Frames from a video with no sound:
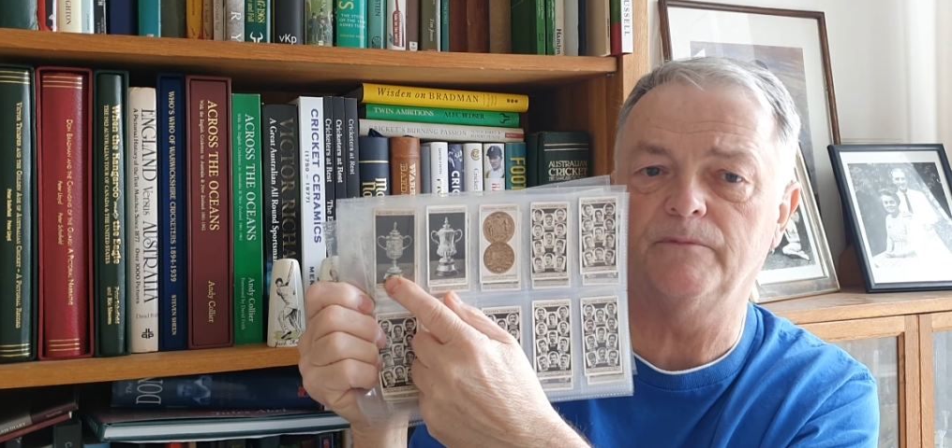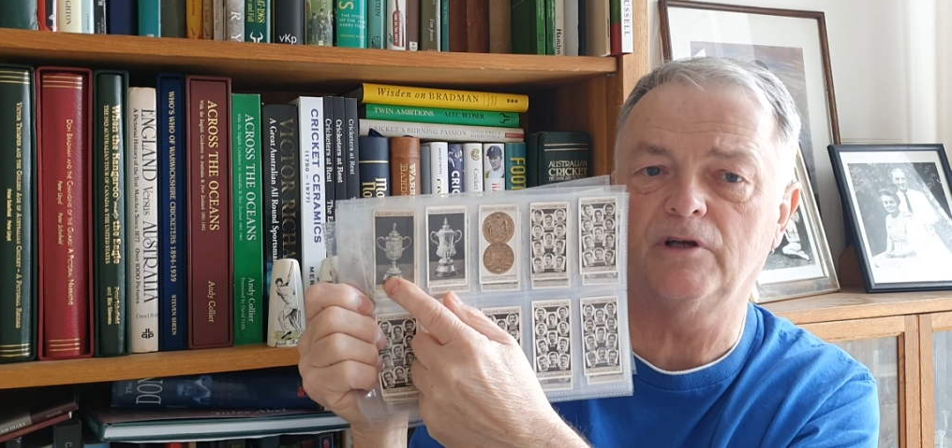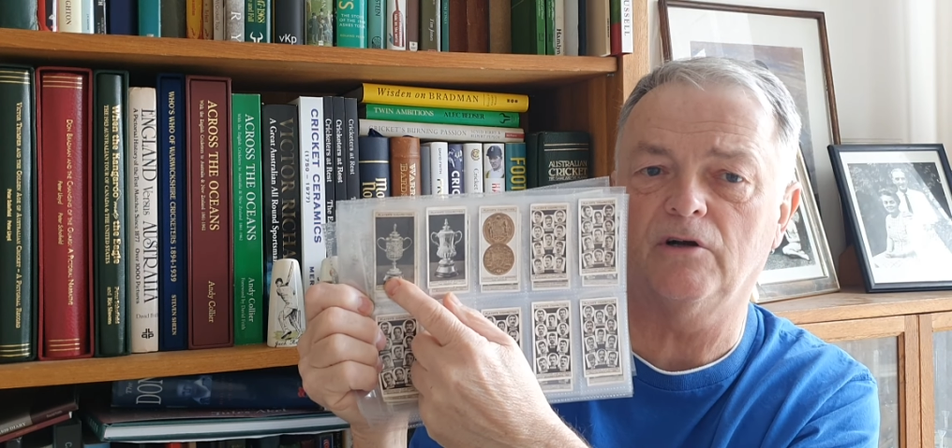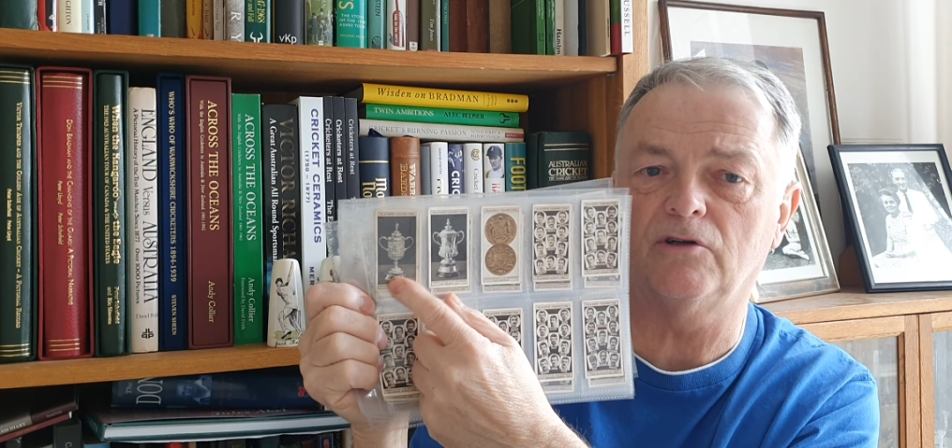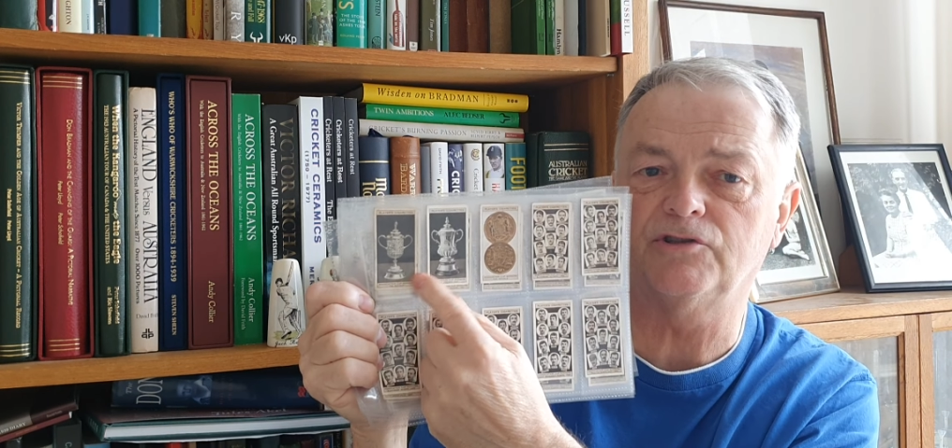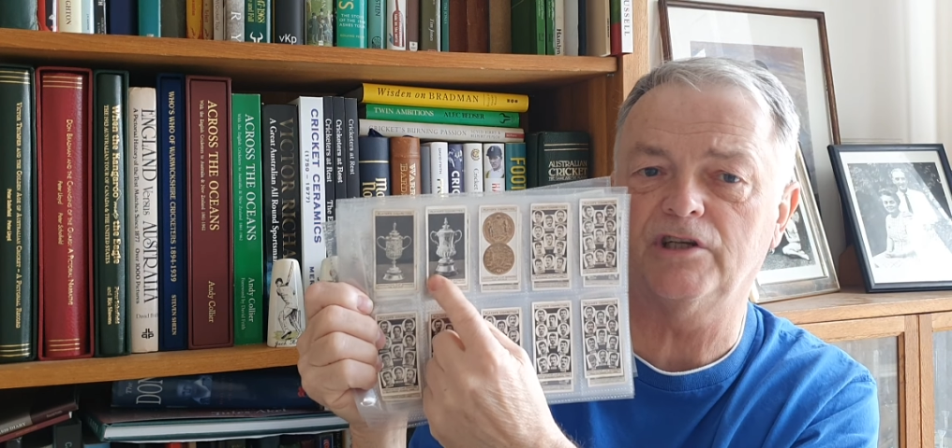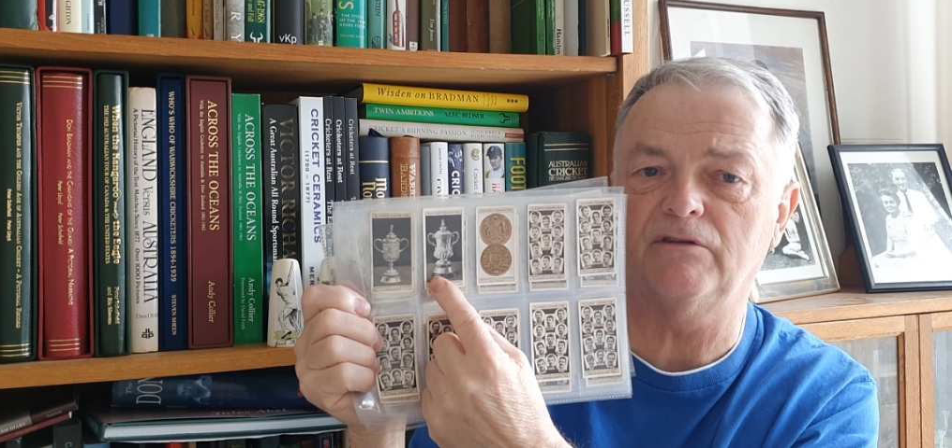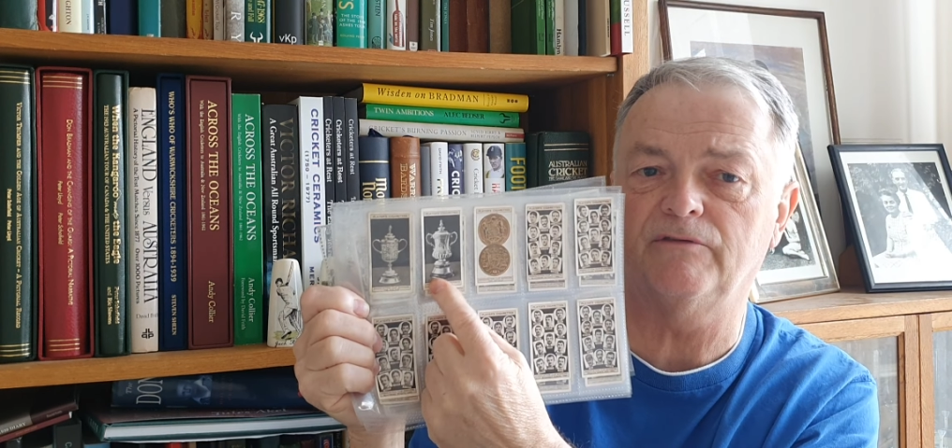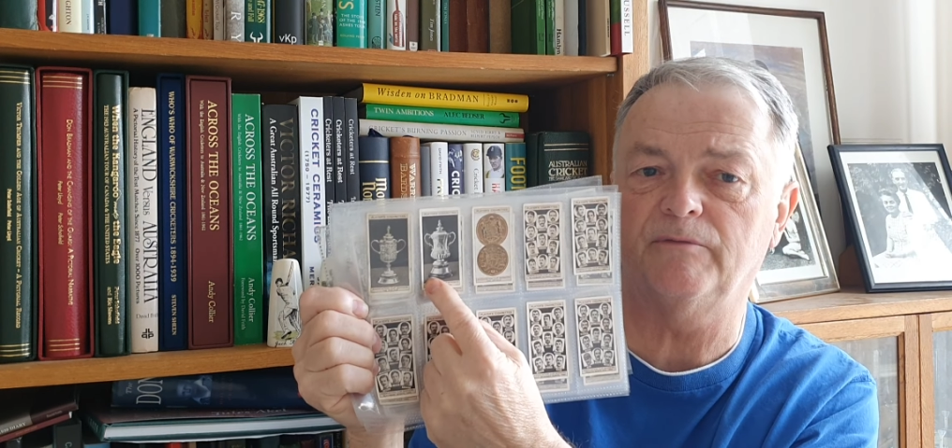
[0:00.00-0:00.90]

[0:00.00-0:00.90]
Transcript: cards there of the